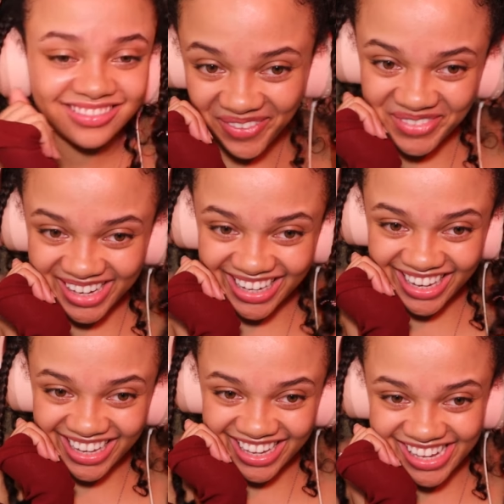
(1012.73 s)

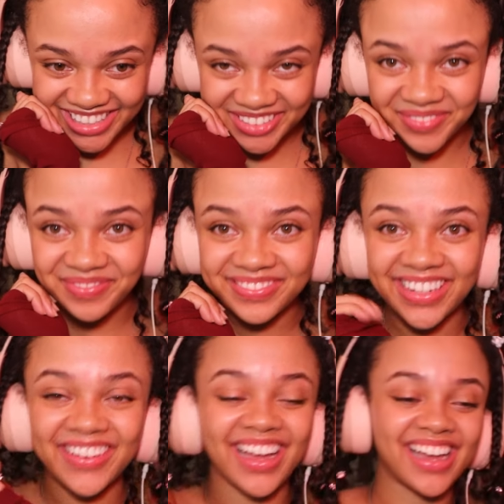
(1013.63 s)
Bam.
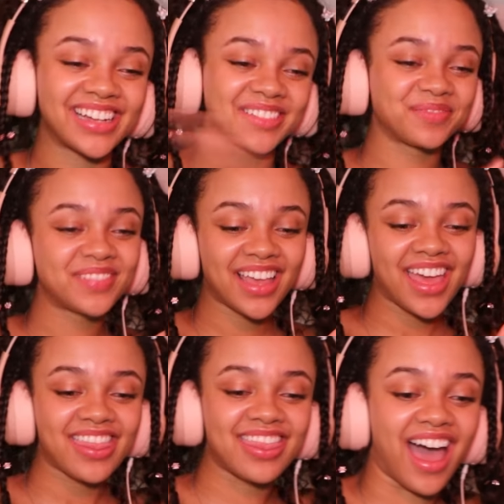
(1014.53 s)
Okay,
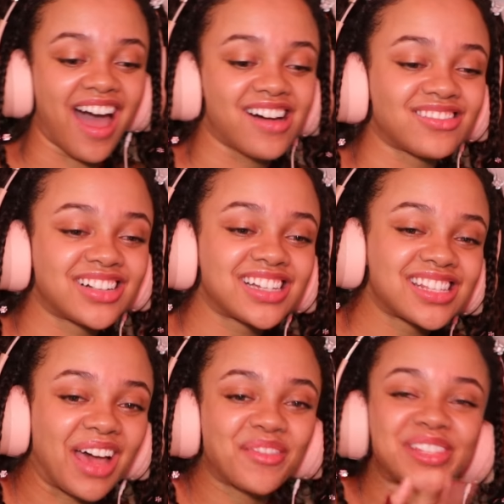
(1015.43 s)
that
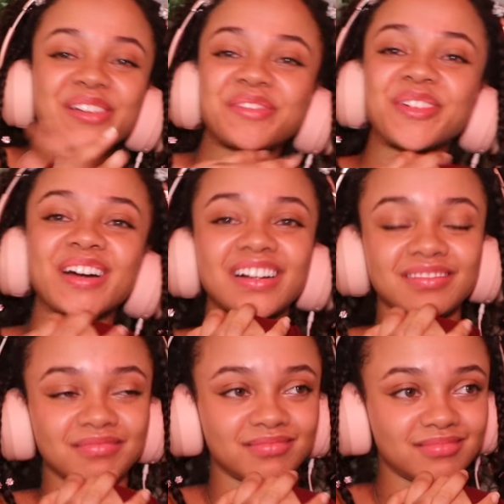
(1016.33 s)
was episode 4.
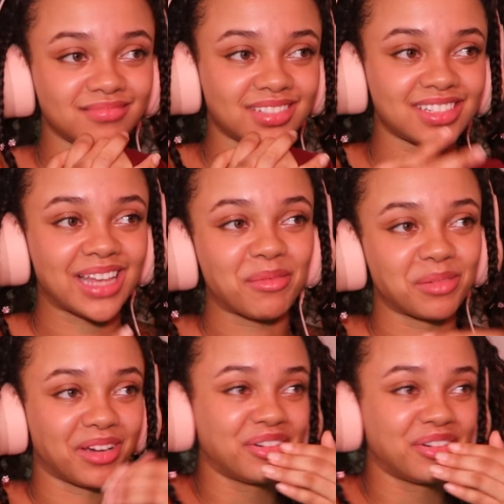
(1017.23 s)
What just happened to my